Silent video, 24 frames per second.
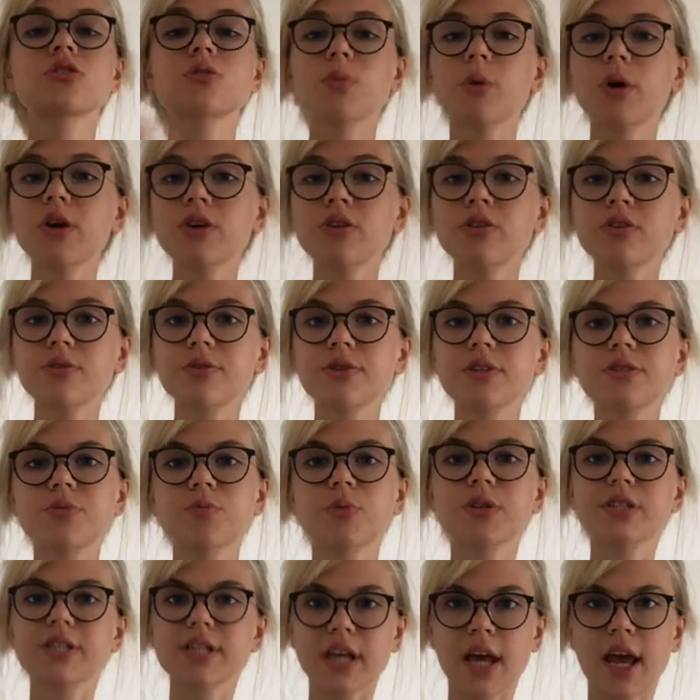So what you do is,
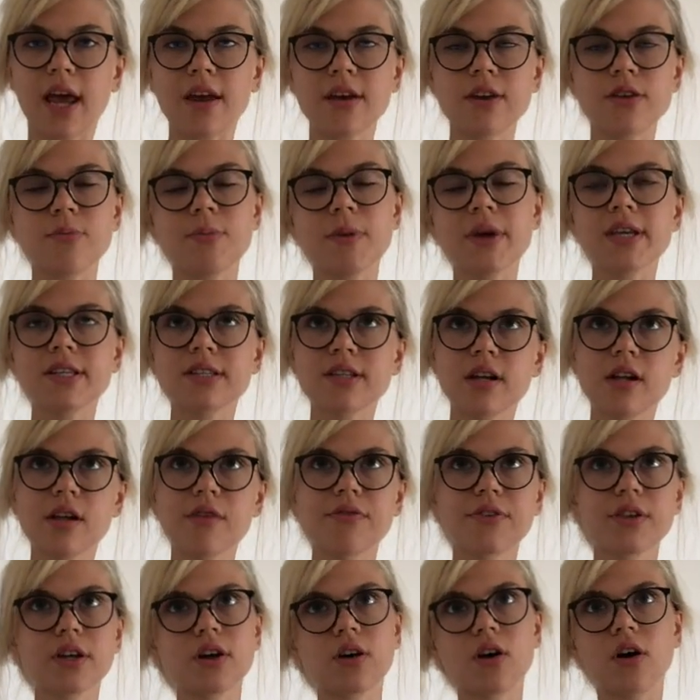once again, you mix all
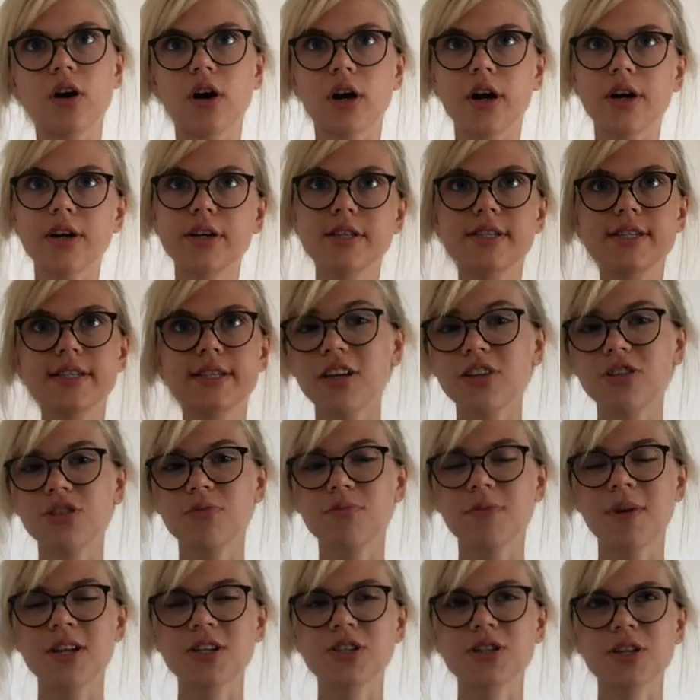of the cards. I
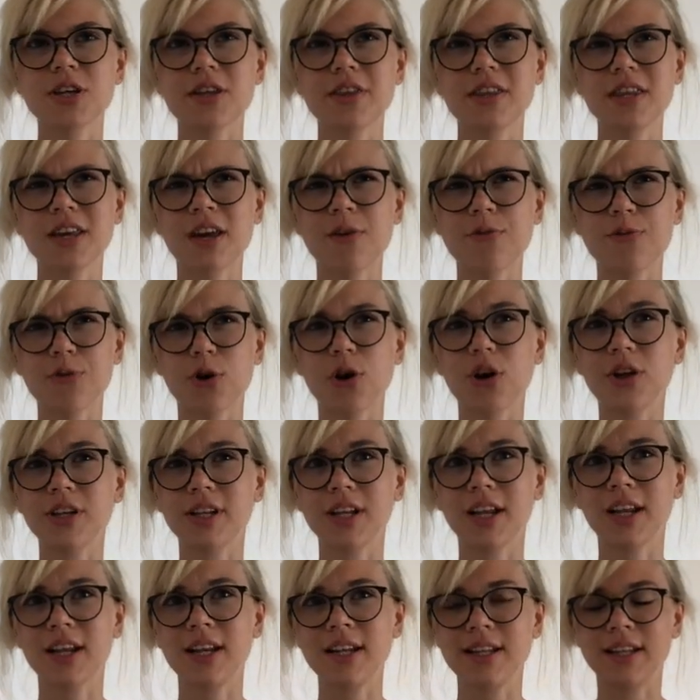should mention, I think I forgot
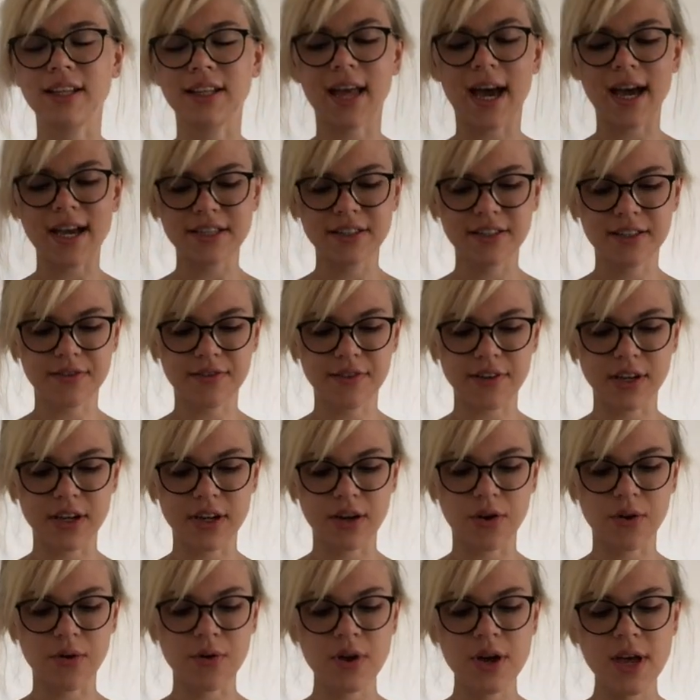that in the last
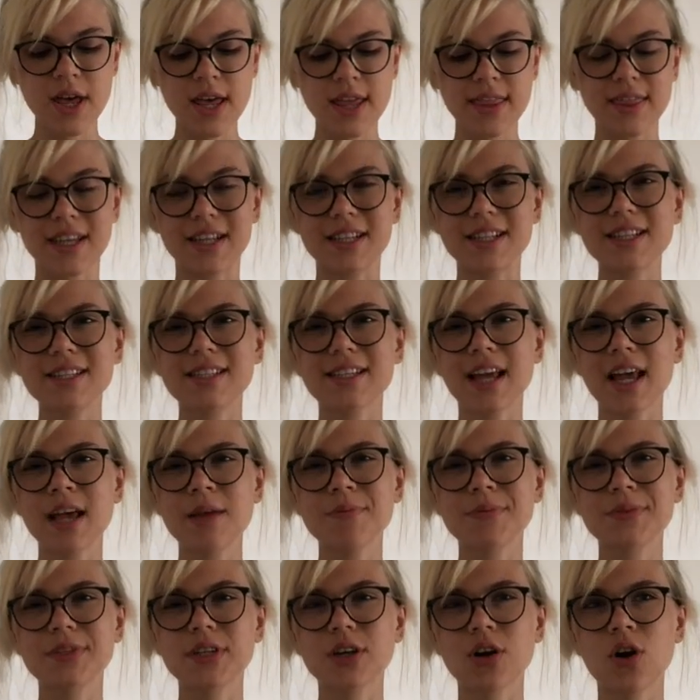video, that these
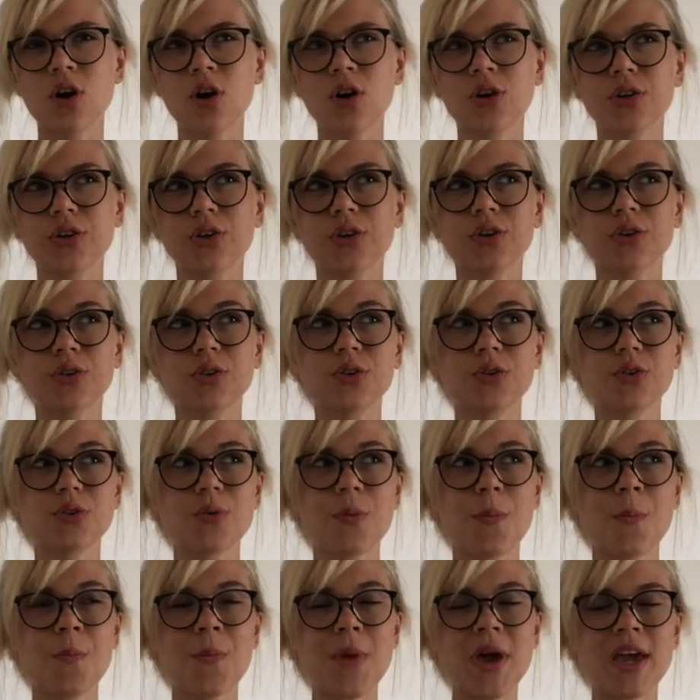games are
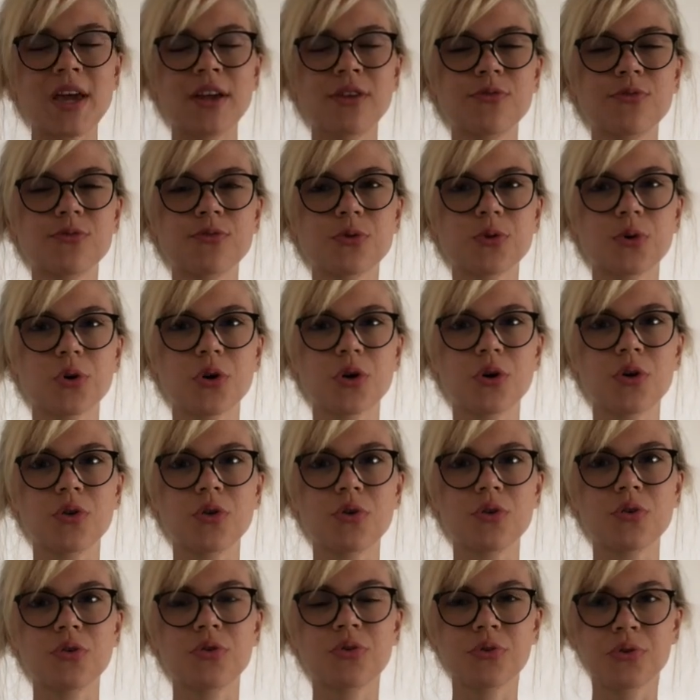made
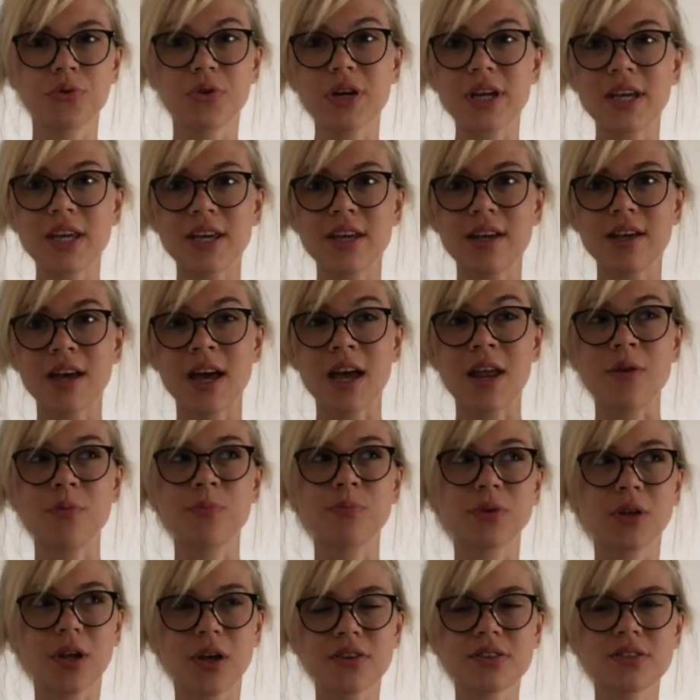for 3 and
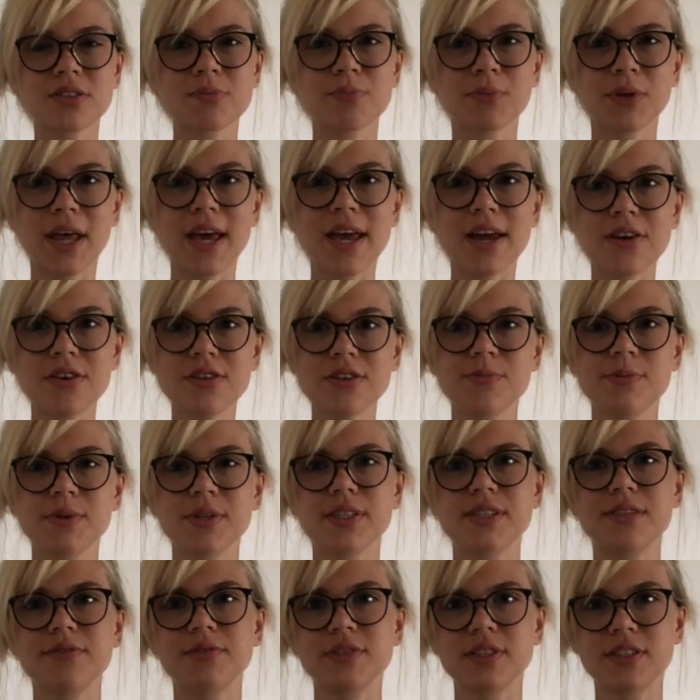plus players,
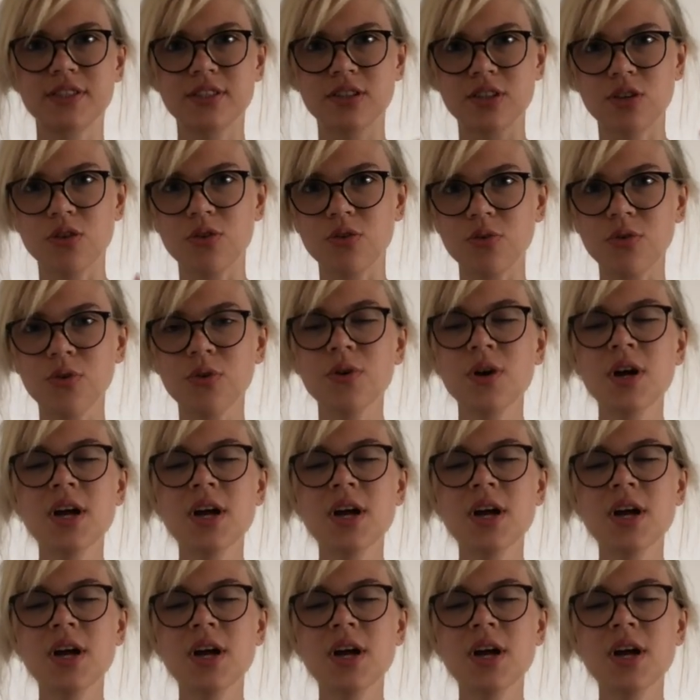because if it's 2,